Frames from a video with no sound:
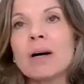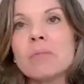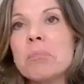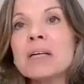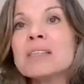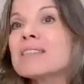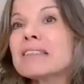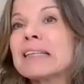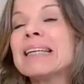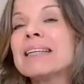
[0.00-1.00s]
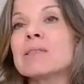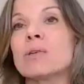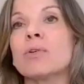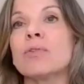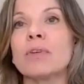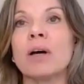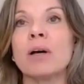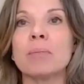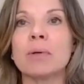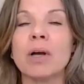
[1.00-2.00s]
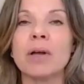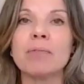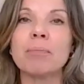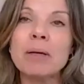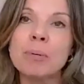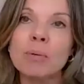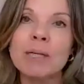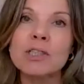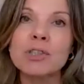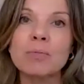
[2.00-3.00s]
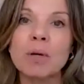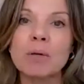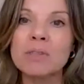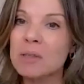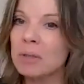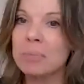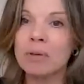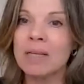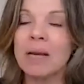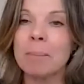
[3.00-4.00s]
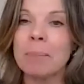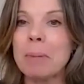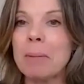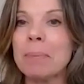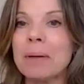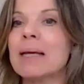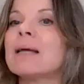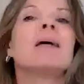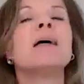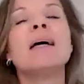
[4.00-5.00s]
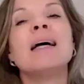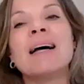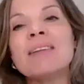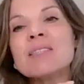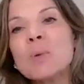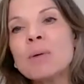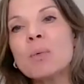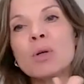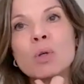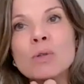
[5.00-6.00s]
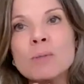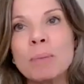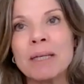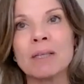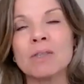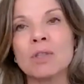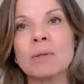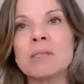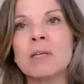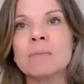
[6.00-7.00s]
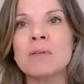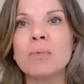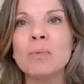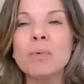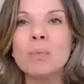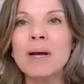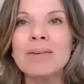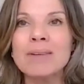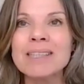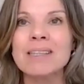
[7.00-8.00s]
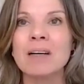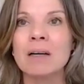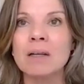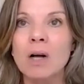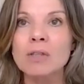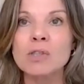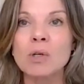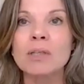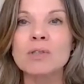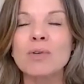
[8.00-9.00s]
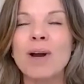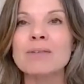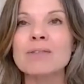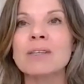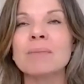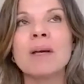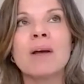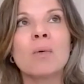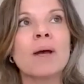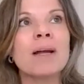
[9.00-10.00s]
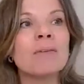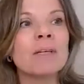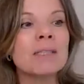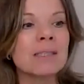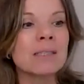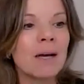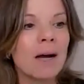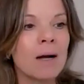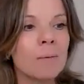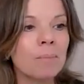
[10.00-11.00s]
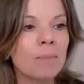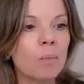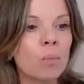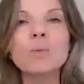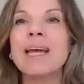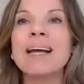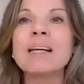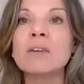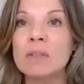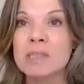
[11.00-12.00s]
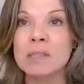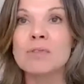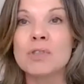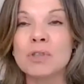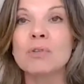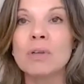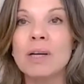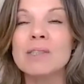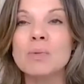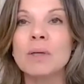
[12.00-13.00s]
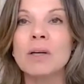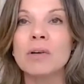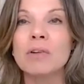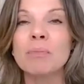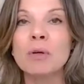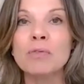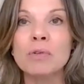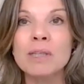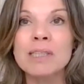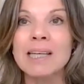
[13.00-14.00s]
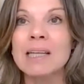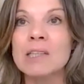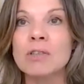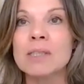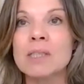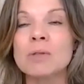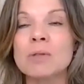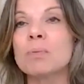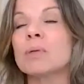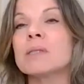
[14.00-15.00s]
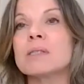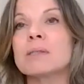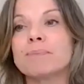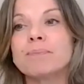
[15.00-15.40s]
months, years of kind of people leadership roles can be pretty lumpy, bumpy. And that's where what you're speaking to in terms of where is our solid ground and where is, what do we anchor ourselves to as we kind of move through these key transition points.